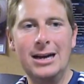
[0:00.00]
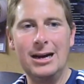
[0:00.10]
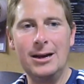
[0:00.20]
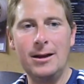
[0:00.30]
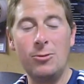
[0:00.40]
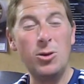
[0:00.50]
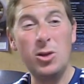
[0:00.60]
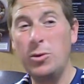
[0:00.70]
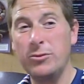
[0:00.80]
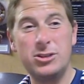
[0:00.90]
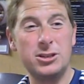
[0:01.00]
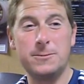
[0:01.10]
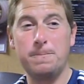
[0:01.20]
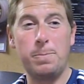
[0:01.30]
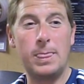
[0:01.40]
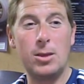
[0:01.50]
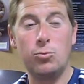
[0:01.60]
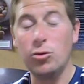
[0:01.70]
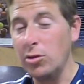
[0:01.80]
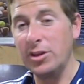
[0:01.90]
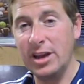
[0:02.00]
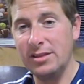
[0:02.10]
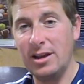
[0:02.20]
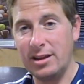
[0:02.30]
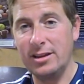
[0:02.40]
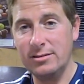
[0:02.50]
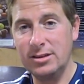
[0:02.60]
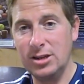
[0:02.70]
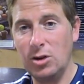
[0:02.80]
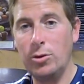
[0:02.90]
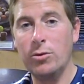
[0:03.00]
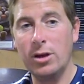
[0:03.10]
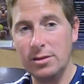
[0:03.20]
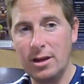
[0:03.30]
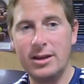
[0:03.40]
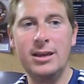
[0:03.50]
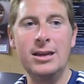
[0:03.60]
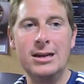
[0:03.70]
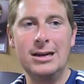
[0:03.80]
And really, we were just brutally unlucky. You know, we were unlucky.